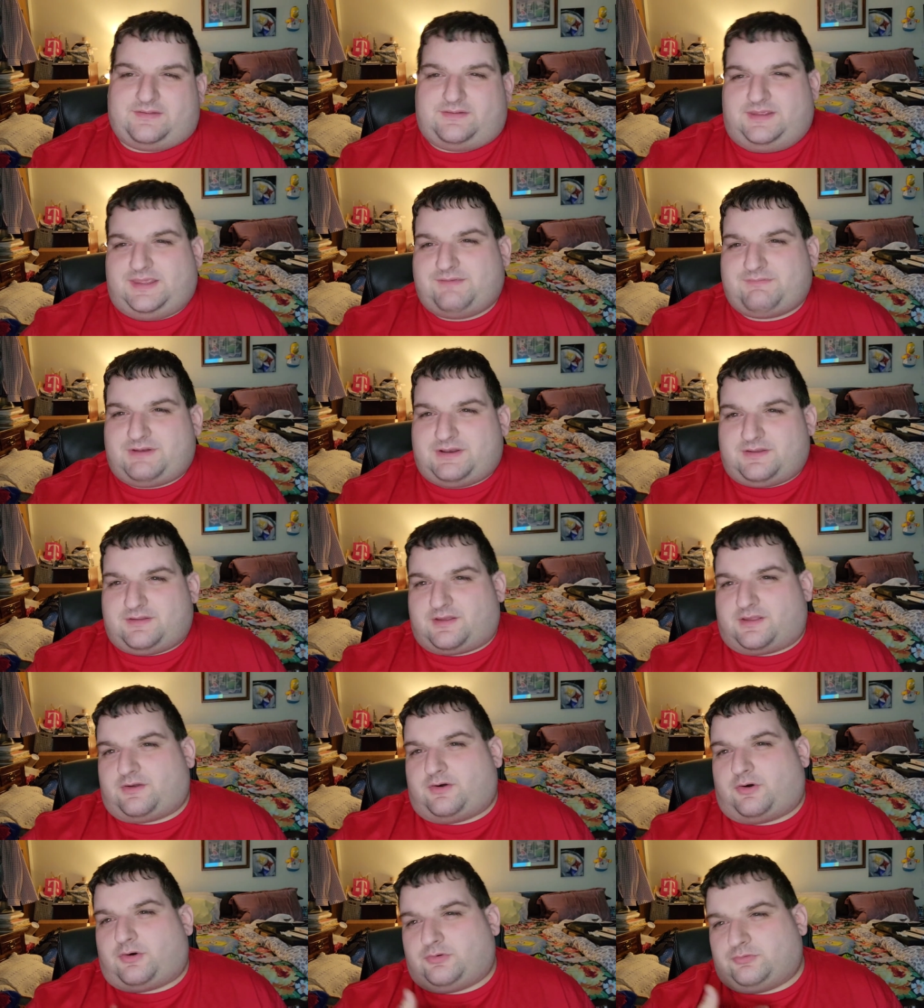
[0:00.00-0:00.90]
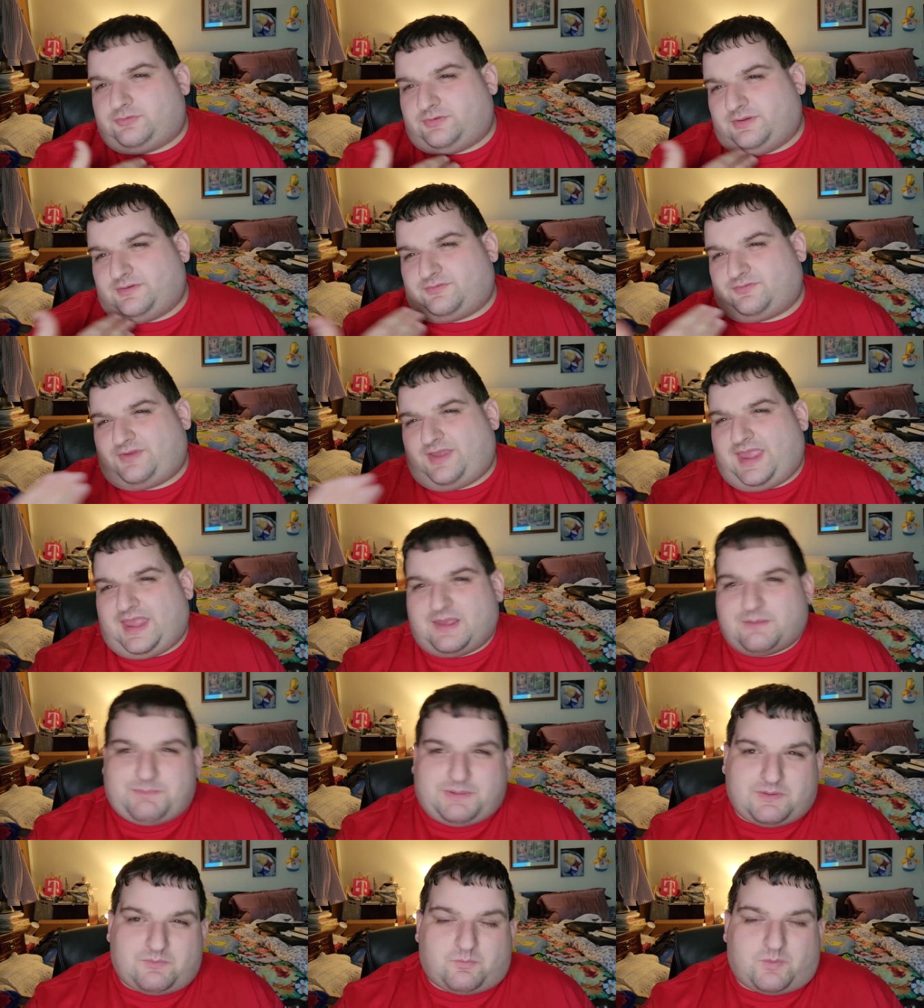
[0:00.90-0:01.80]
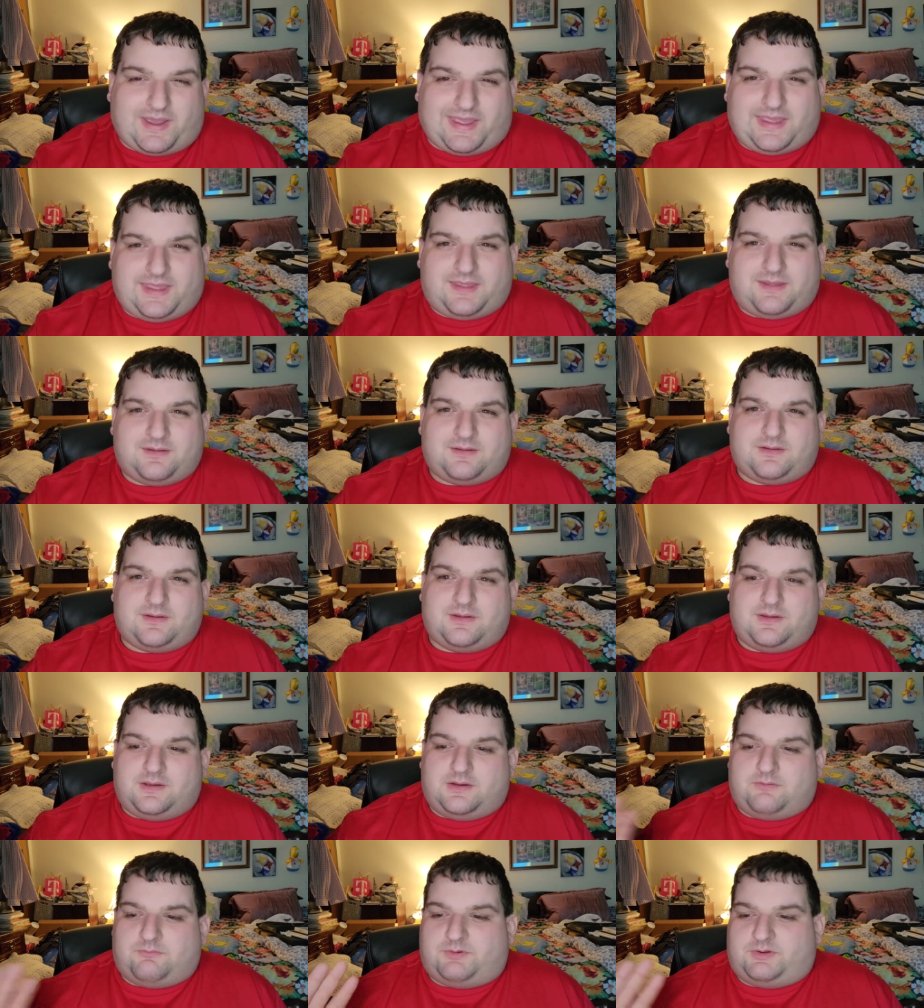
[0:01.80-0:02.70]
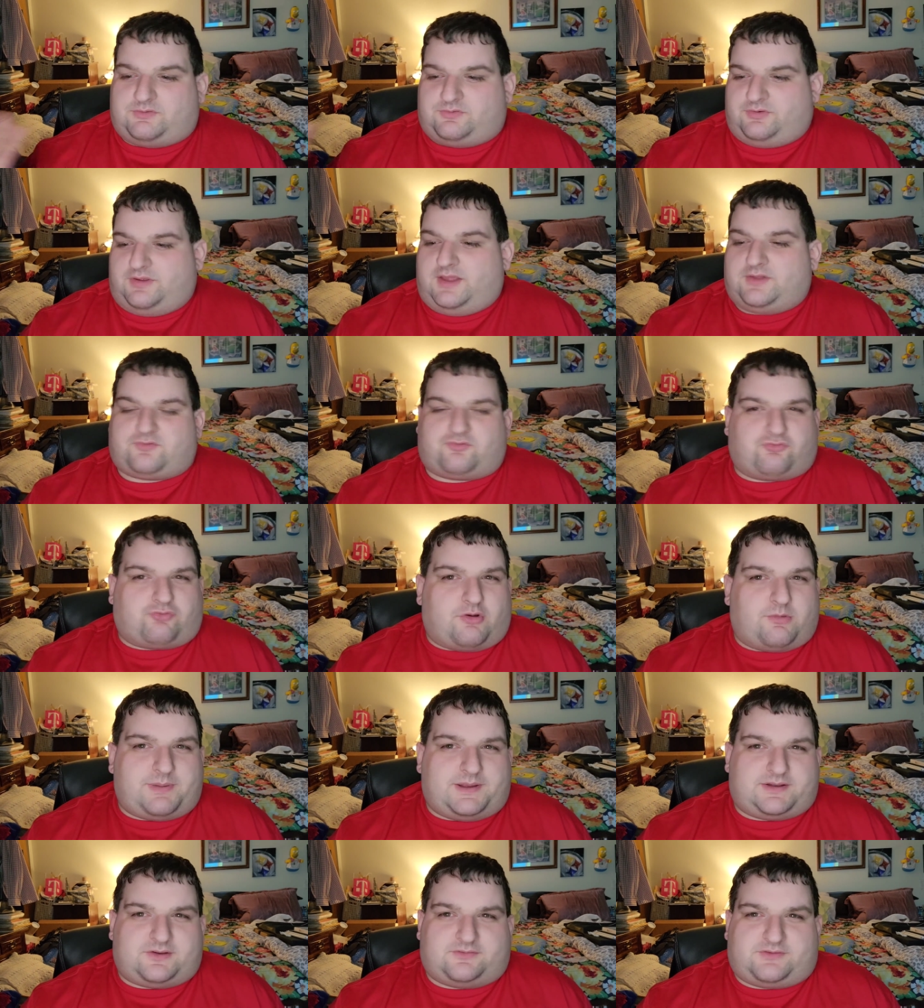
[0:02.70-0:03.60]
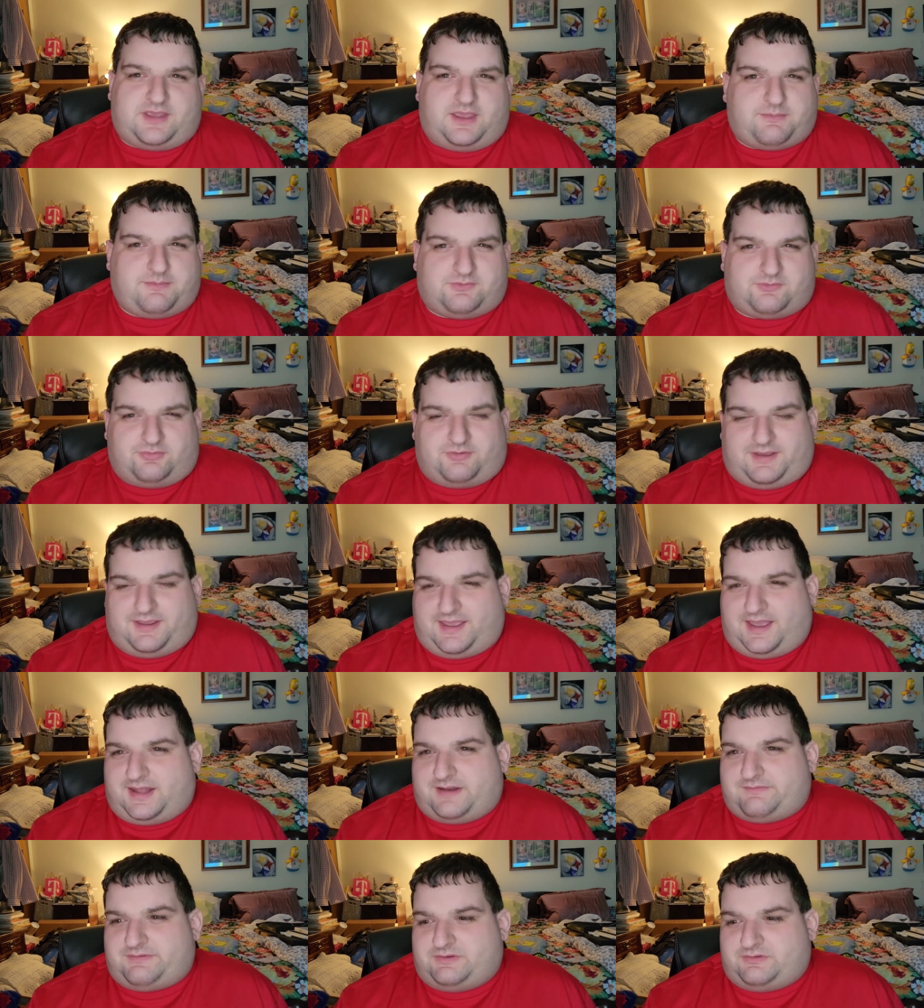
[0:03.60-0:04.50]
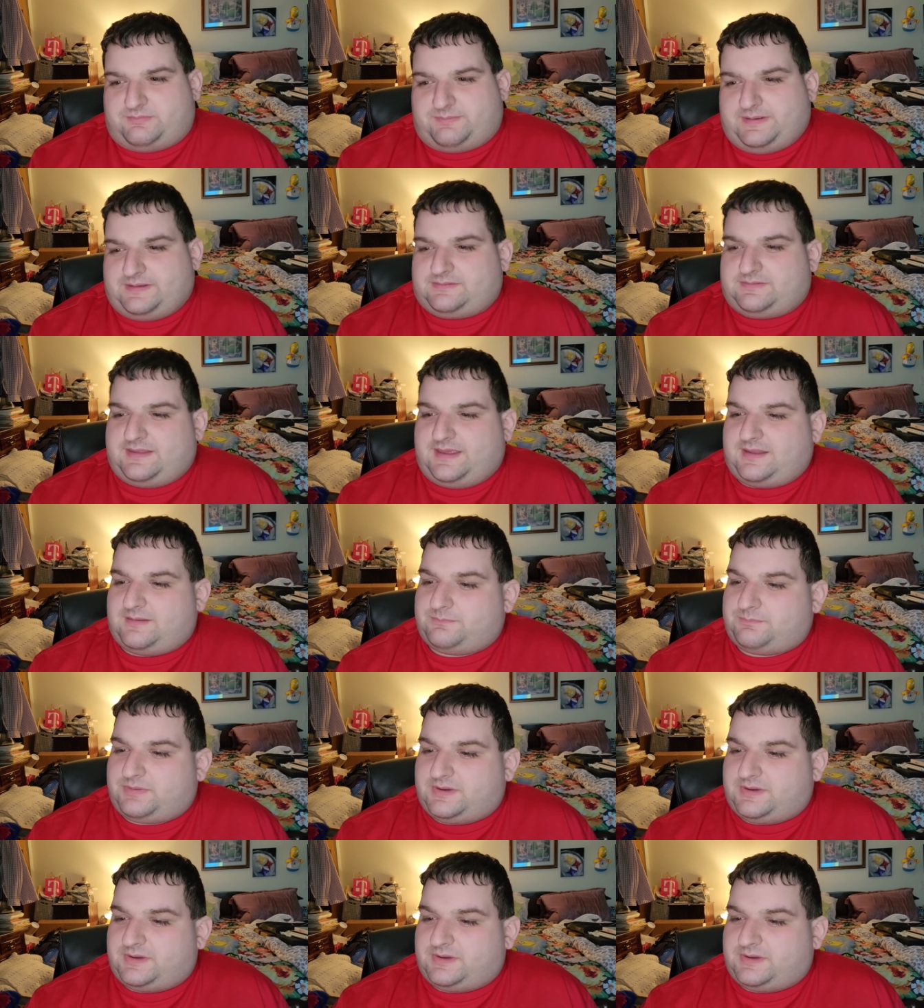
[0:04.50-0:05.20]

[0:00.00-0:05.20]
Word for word: even in a cultish, campy way, which it's Troma Entertainment, so I kind of expect that.